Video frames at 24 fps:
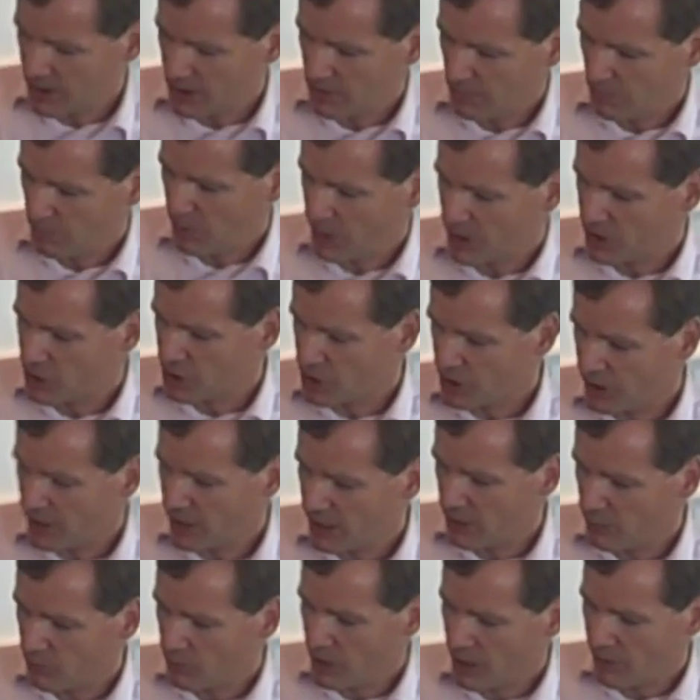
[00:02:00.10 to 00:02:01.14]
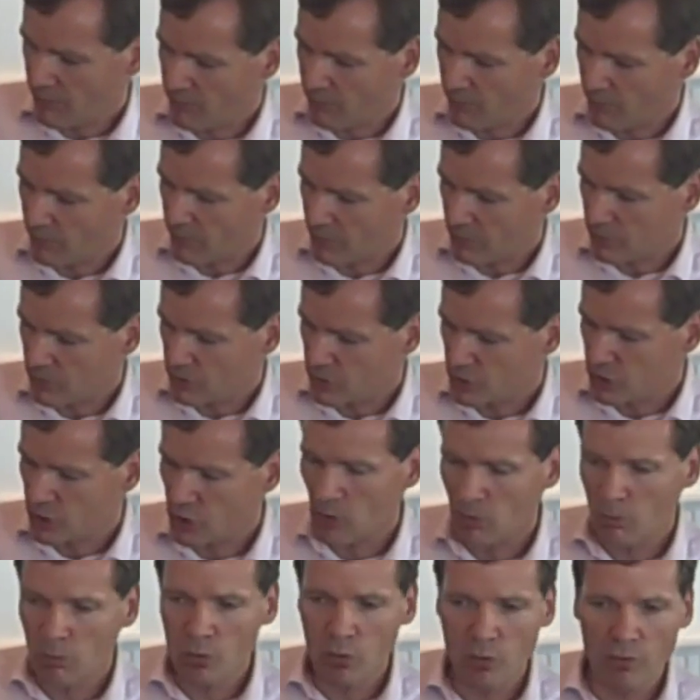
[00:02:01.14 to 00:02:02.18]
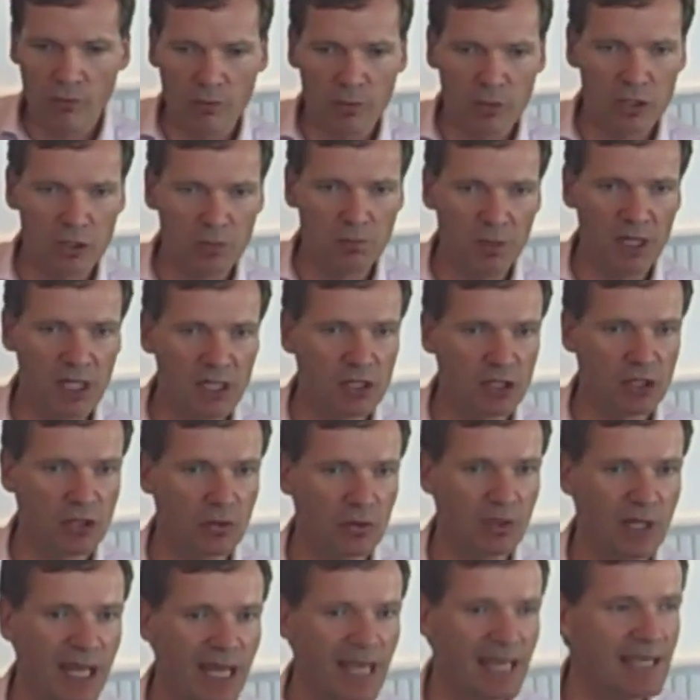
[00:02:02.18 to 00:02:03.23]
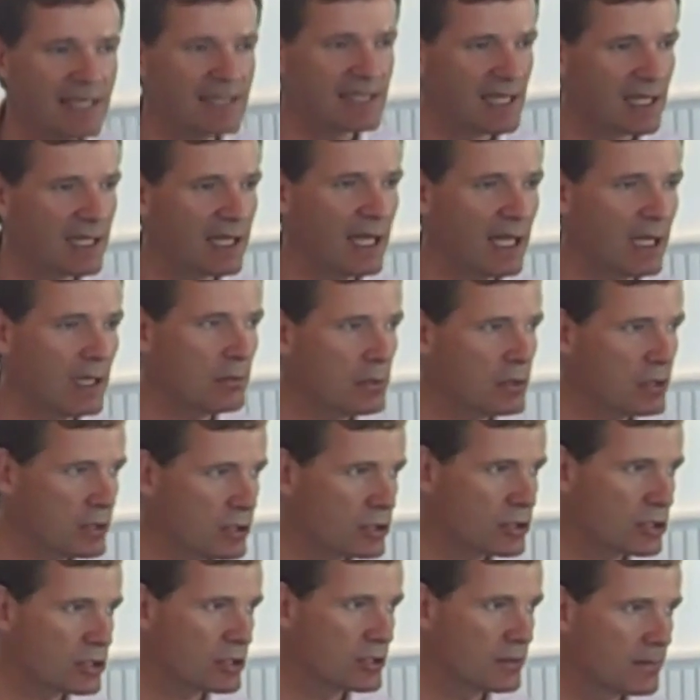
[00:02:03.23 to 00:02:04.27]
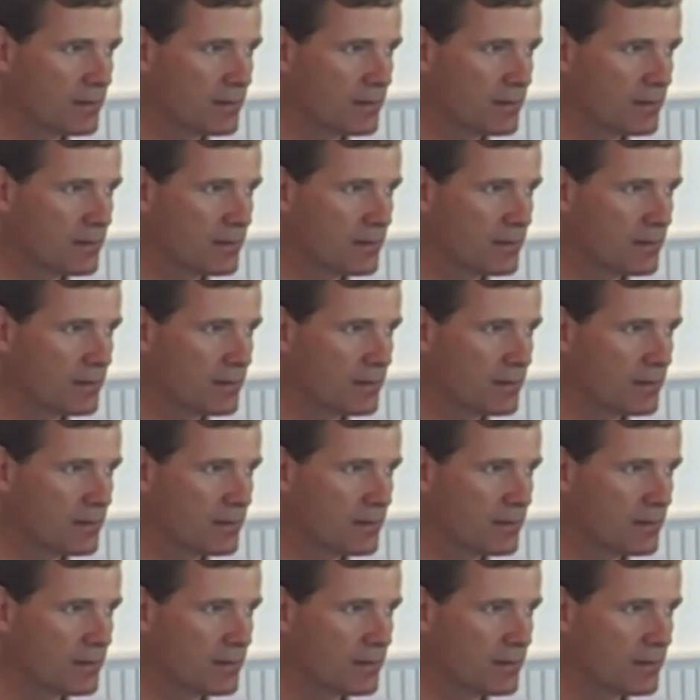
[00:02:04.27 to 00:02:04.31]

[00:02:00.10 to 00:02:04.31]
see a picture here. We have some movements based on ETA calibers,